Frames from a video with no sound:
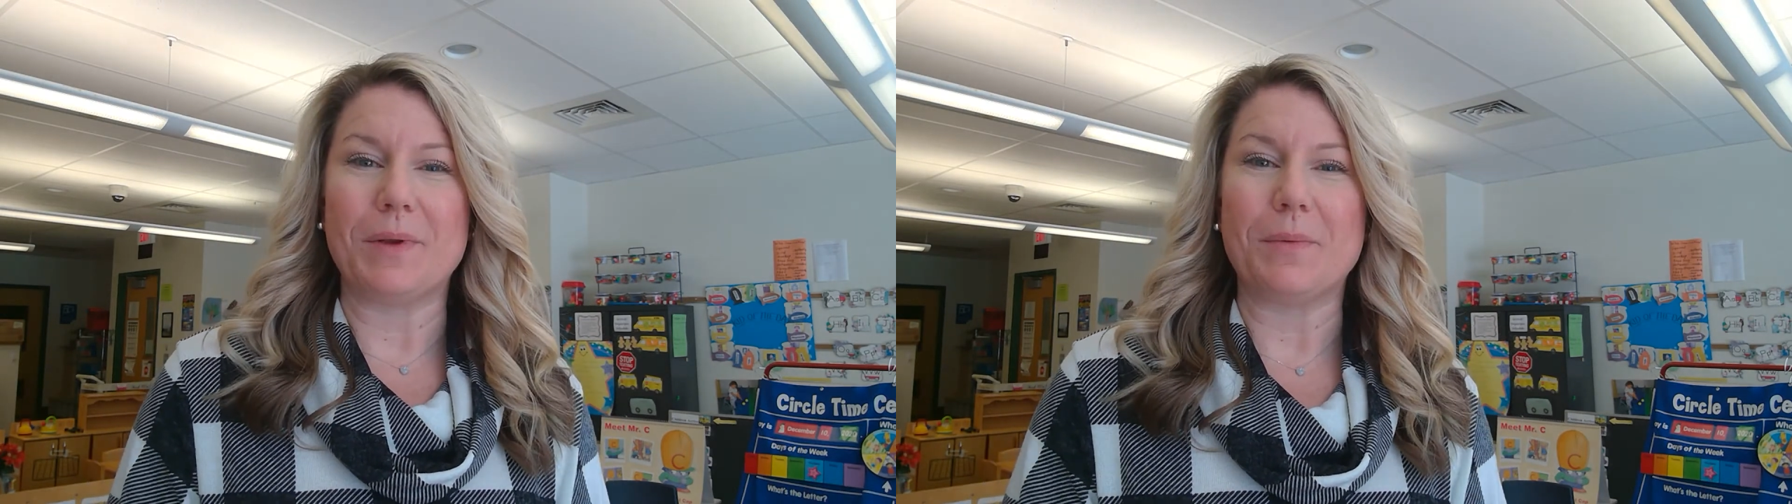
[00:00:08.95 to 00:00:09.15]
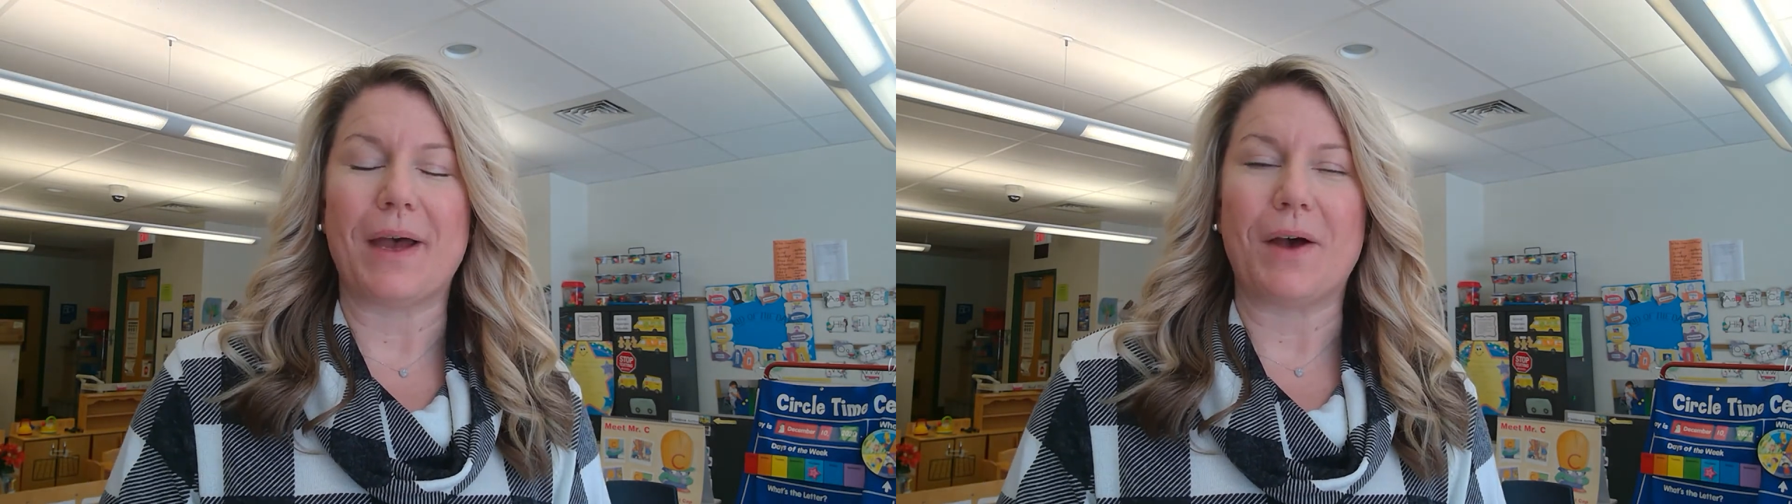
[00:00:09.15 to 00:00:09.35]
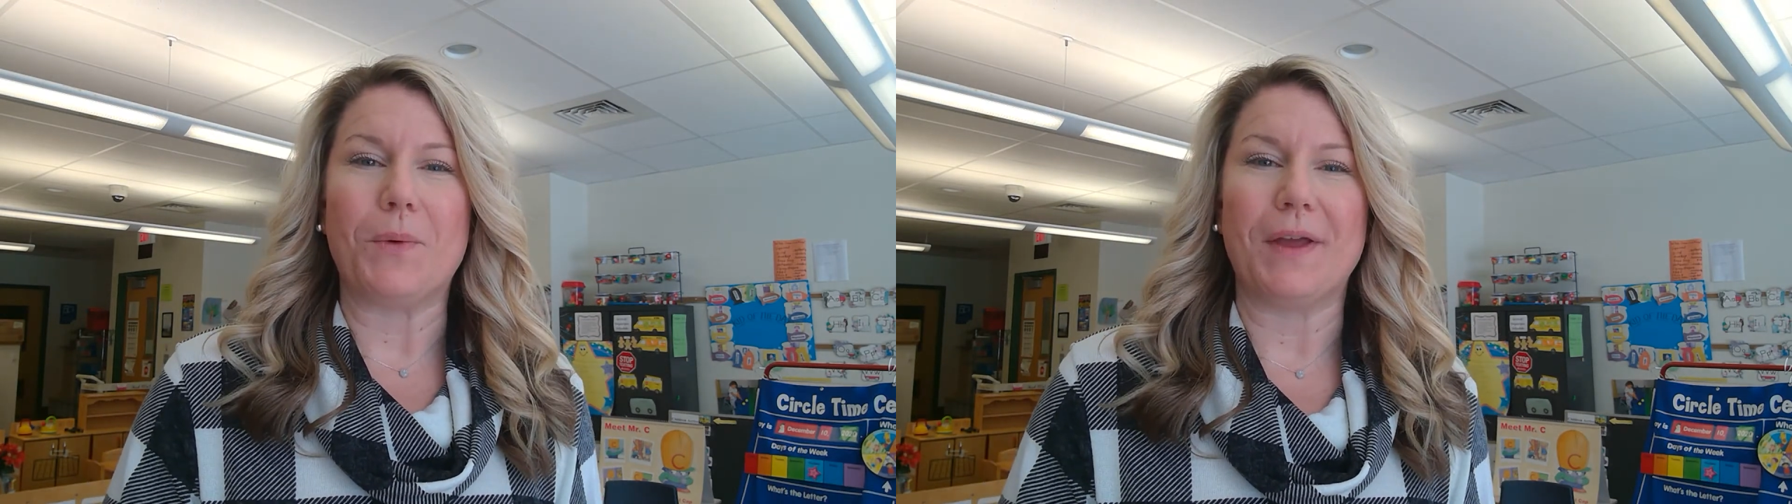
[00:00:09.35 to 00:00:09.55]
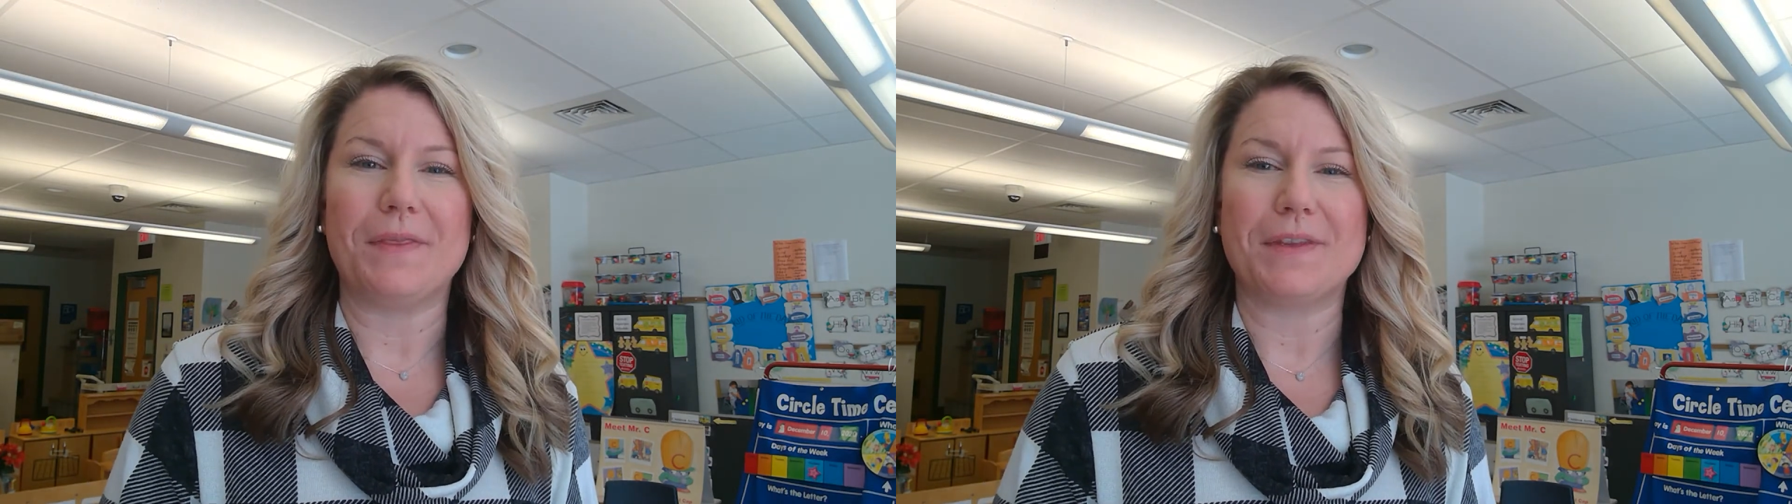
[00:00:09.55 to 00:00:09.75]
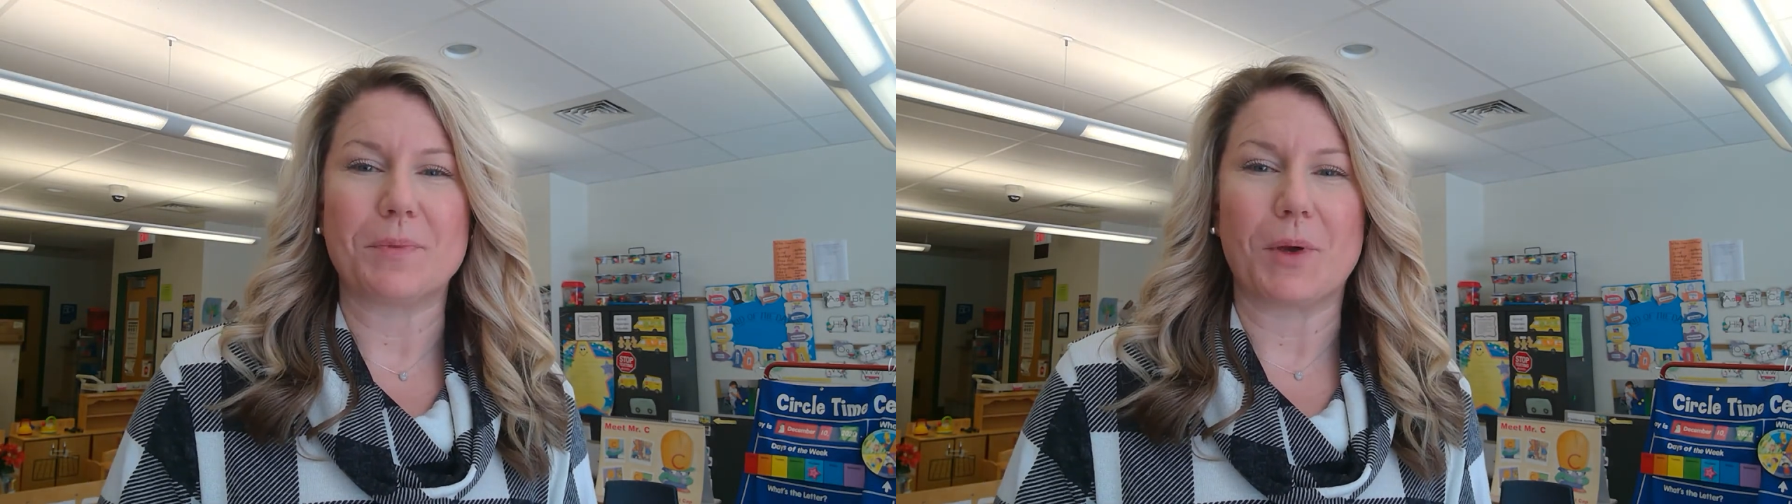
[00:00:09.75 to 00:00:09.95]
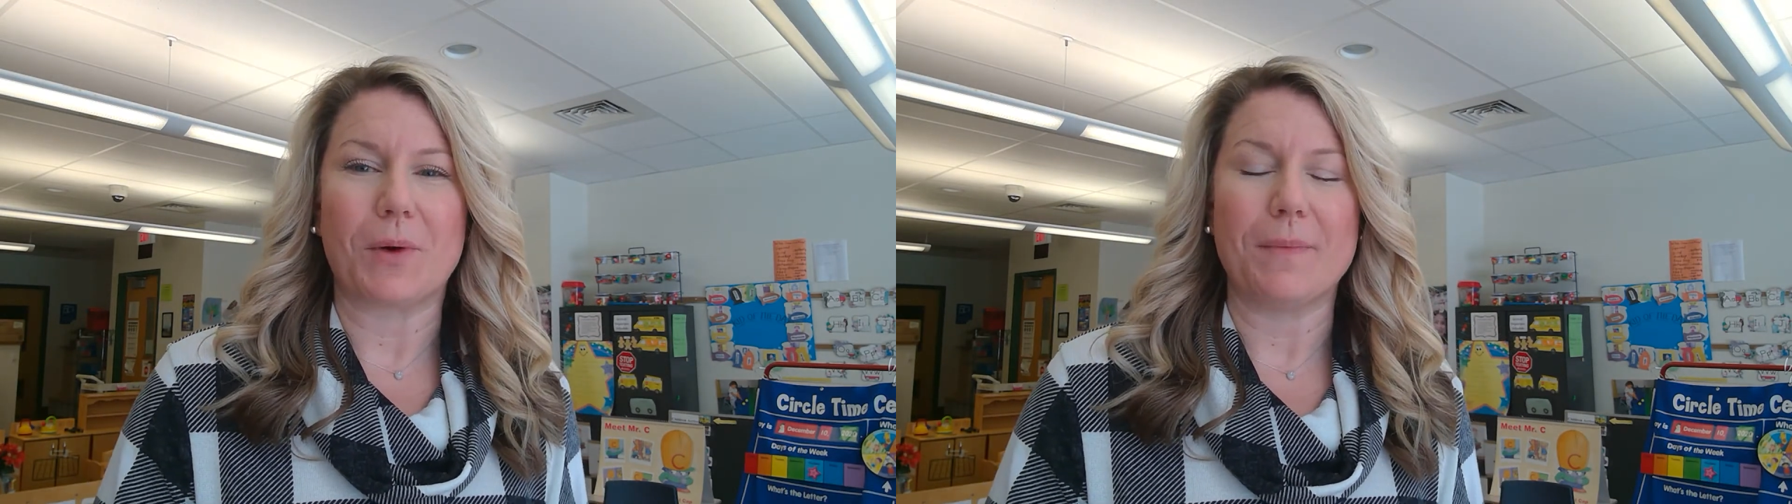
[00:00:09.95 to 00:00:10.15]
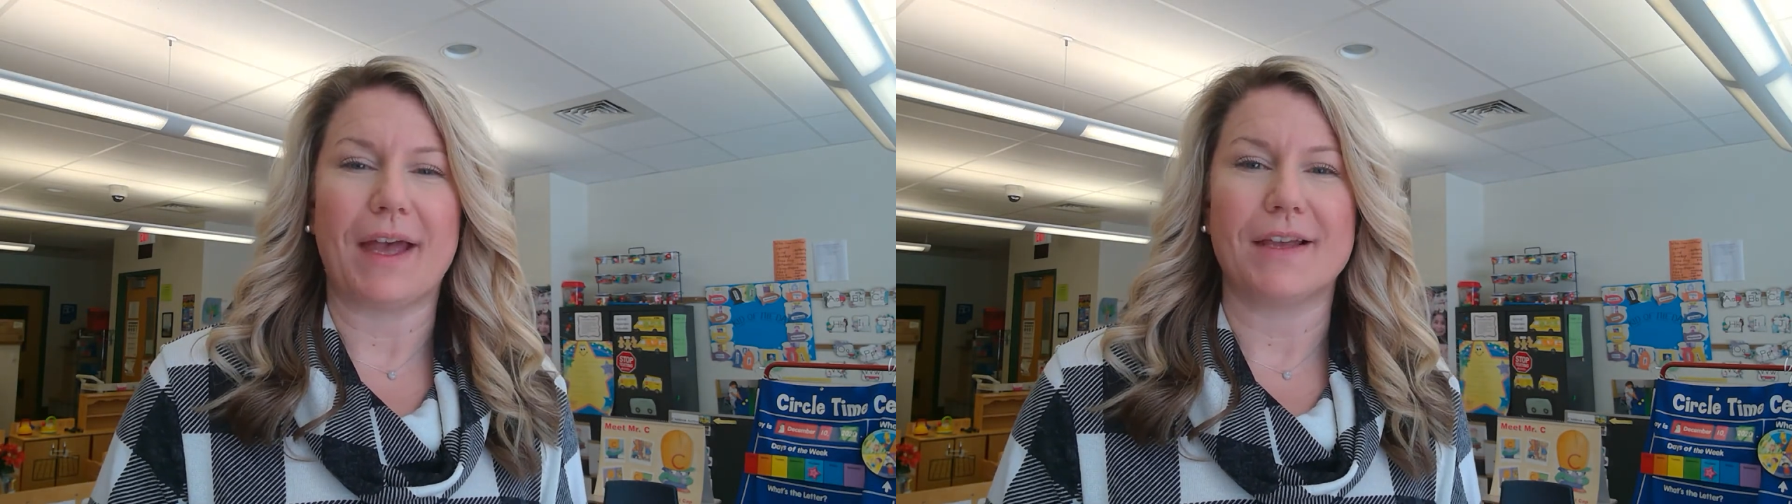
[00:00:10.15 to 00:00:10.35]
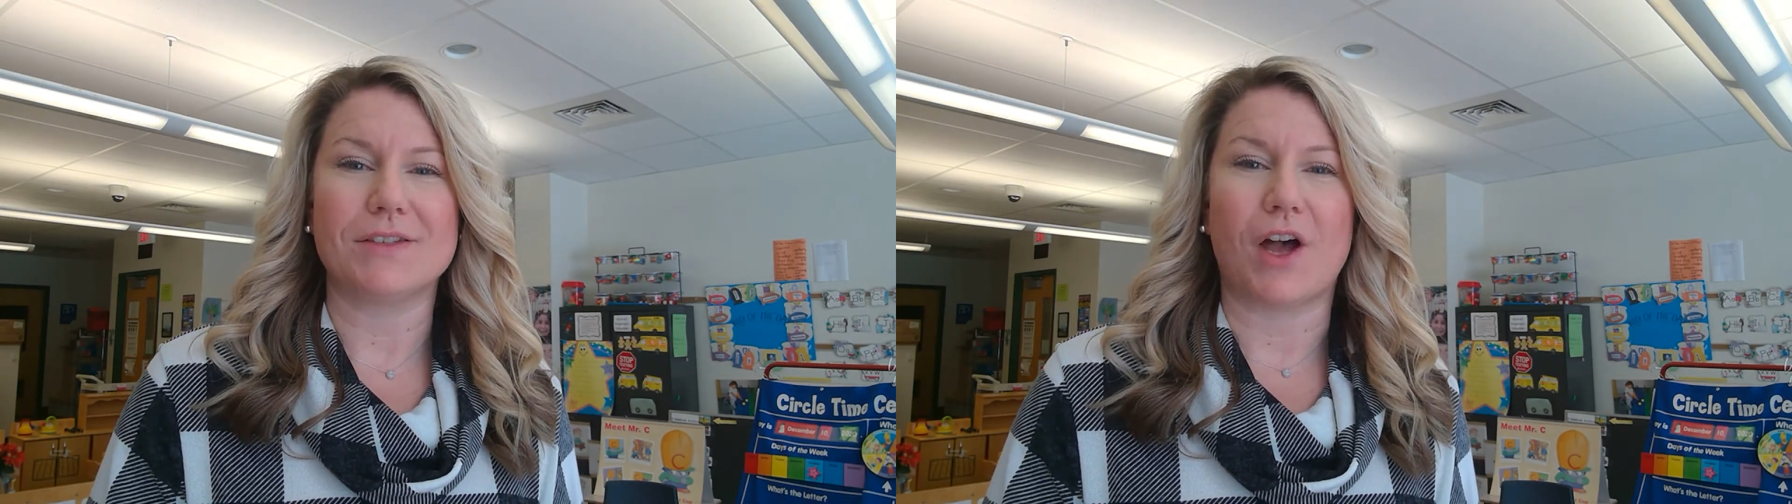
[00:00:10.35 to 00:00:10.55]
about what this program
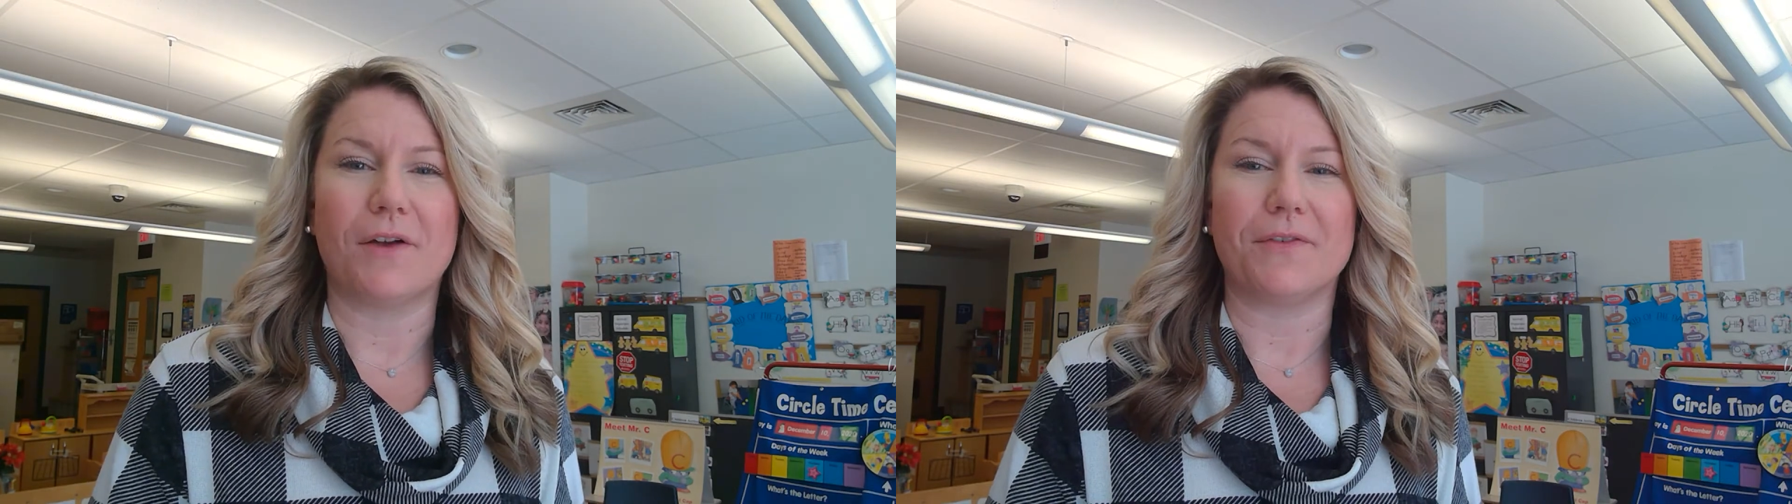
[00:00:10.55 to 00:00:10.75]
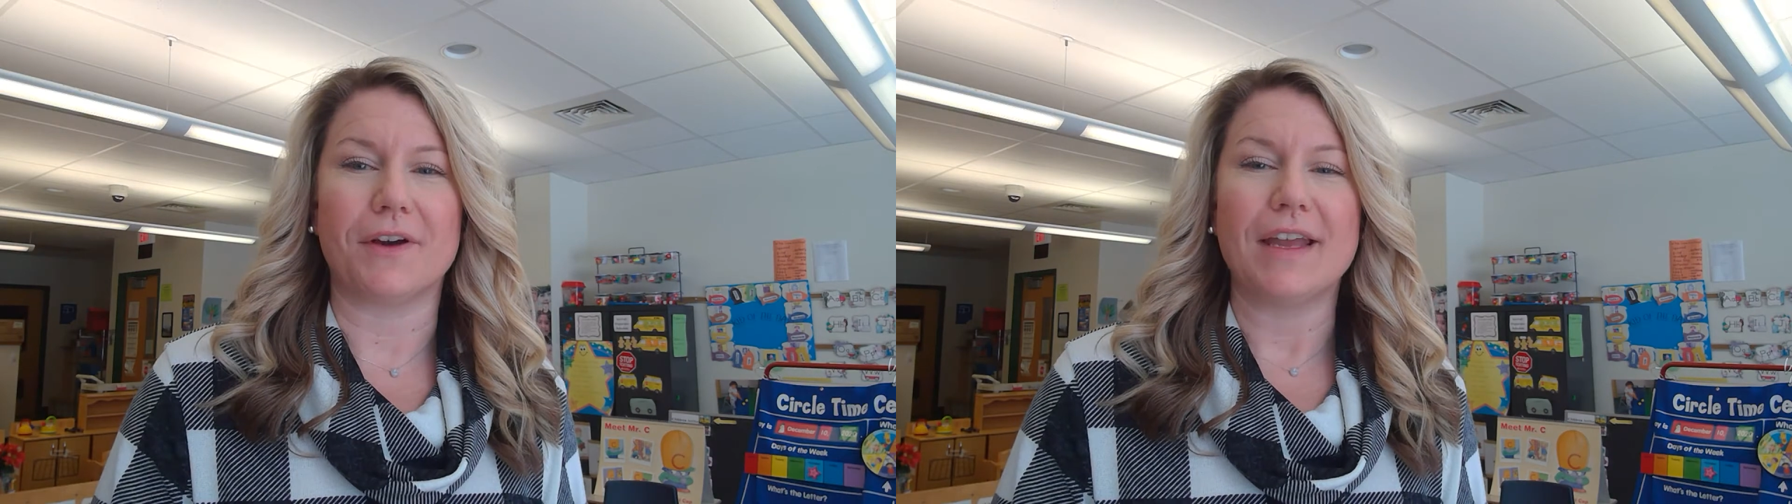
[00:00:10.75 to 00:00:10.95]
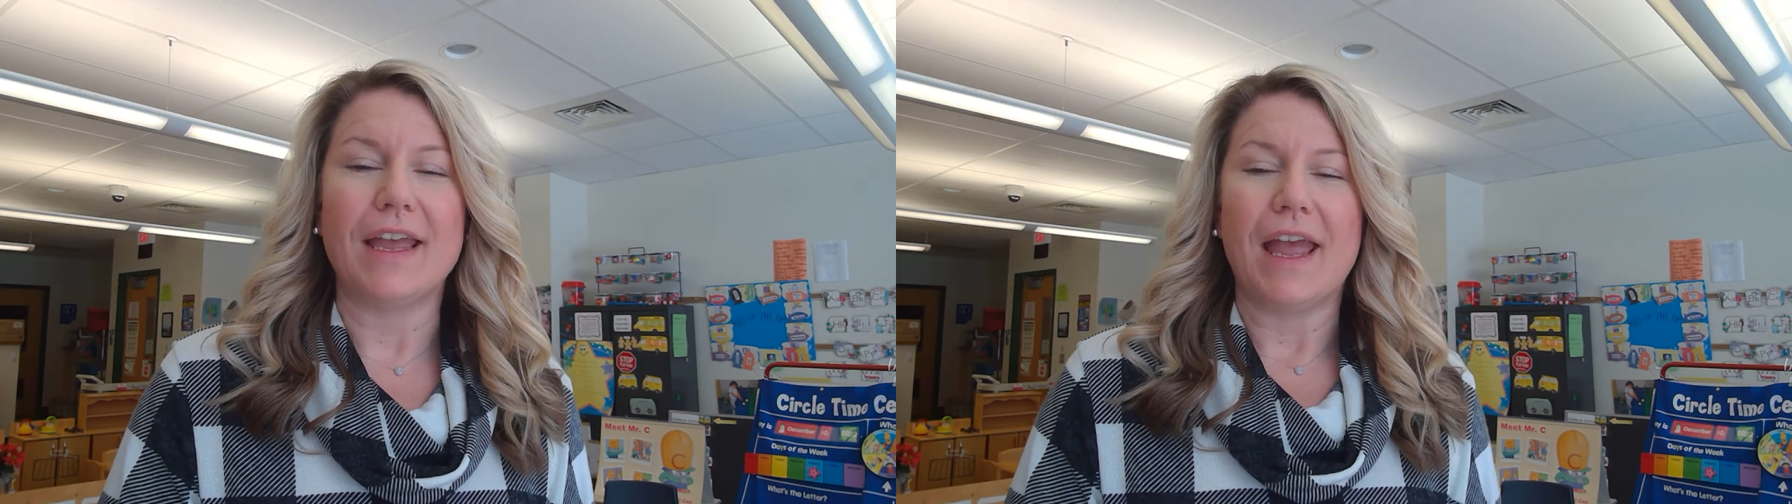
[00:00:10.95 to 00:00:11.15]
has to offer.